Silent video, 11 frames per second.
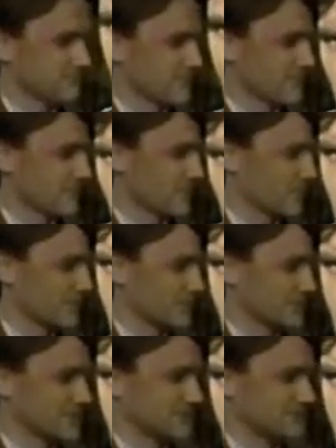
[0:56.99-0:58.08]

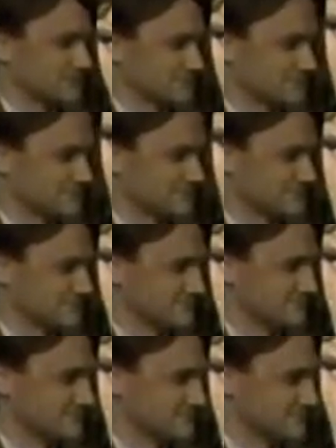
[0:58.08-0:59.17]

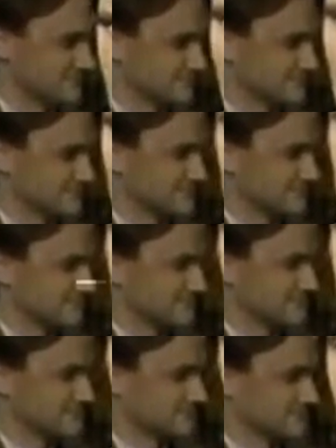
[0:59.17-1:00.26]

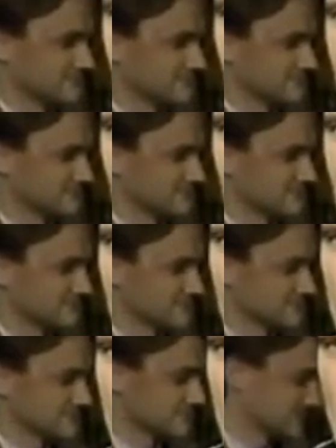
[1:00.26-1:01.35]

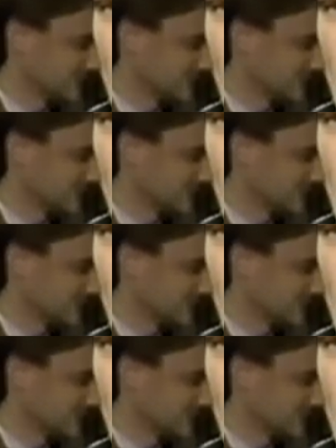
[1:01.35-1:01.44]
[no speech]